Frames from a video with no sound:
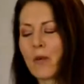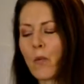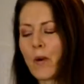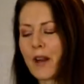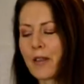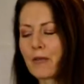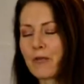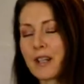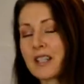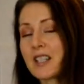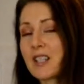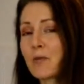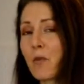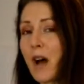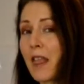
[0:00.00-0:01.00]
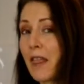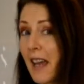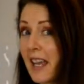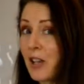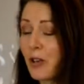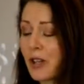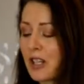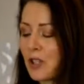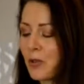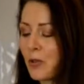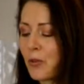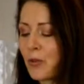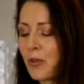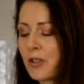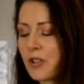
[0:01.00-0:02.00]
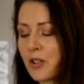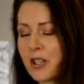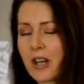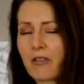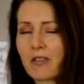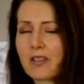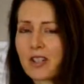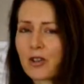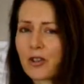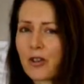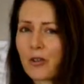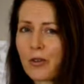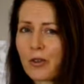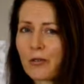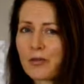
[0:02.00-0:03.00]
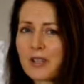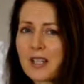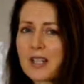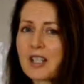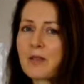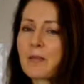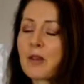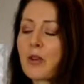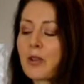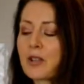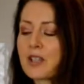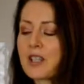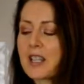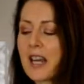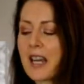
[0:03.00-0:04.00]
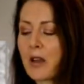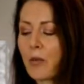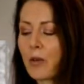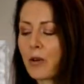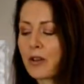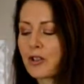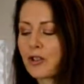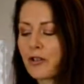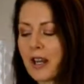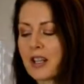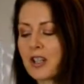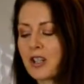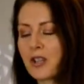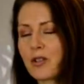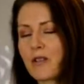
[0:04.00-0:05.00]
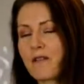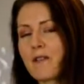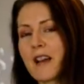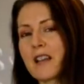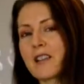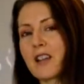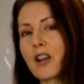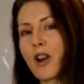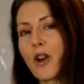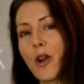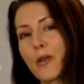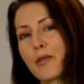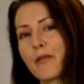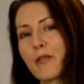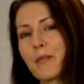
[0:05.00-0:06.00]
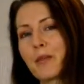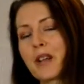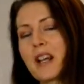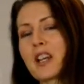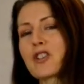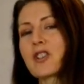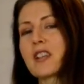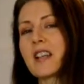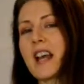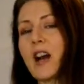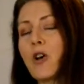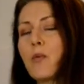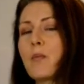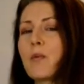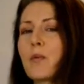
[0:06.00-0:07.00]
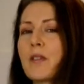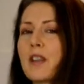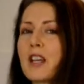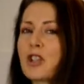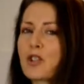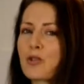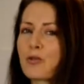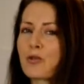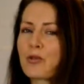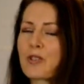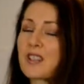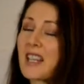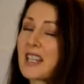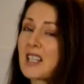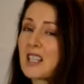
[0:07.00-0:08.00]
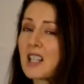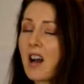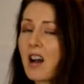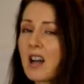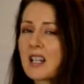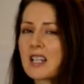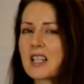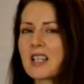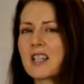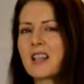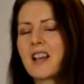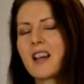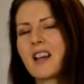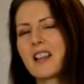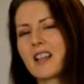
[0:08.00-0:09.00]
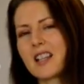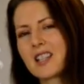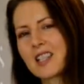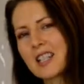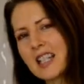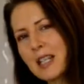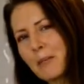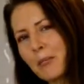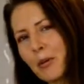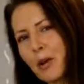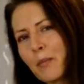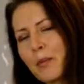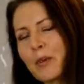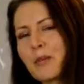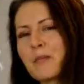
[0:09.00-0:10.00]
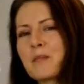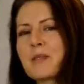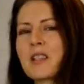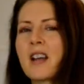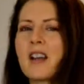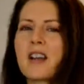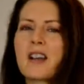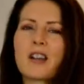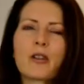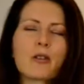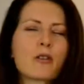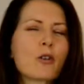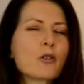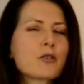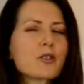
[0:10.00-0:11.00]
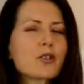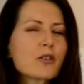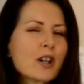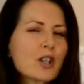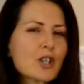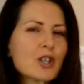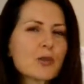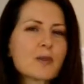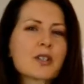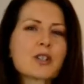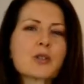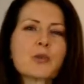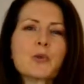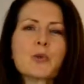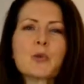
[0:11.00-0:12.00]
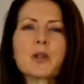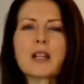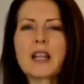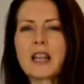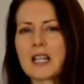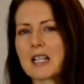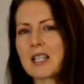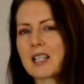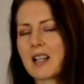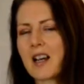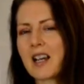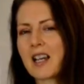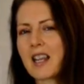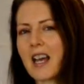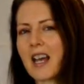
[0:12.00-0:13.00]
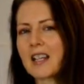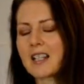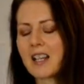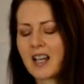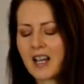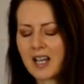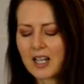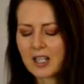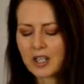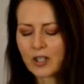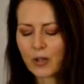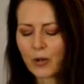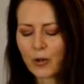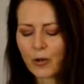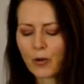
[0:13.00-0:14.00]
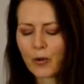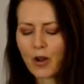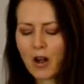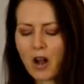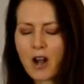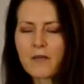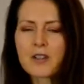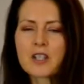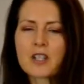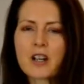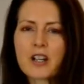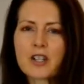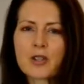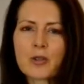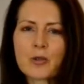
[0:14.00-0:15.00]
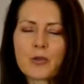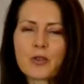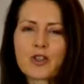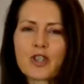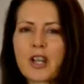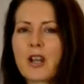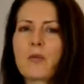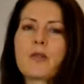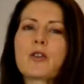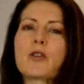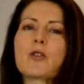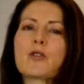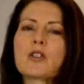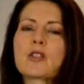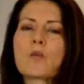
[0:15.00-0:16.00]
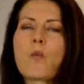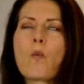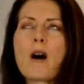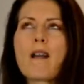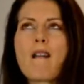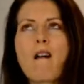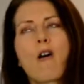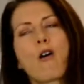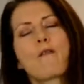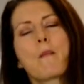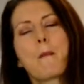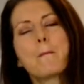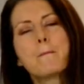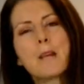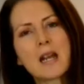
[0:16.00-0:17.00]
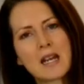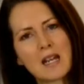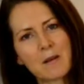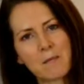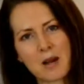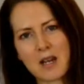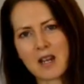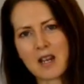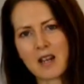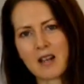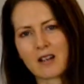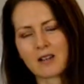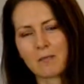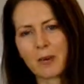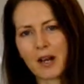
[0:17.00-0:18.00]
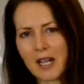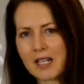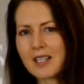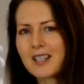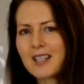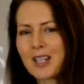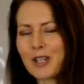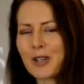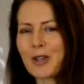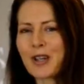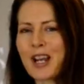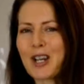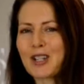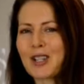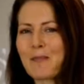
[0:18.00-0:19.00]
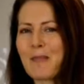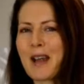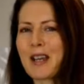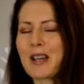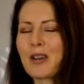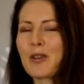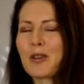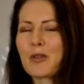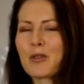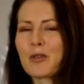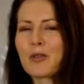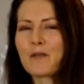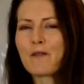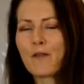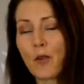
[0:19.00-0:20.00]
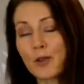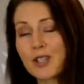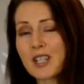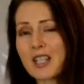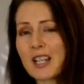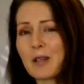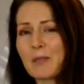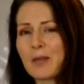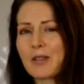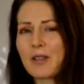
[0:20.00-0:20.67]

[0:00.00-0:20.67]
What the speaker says: one of the reasons why they got into doTERRA essential oils is because they were attracted to the fact that a lot of them can actually help with their children's anxiety, their sleep problems, concentrations with school and things like that. So I've decided to share with you just one of many blends that you can actually make for sleep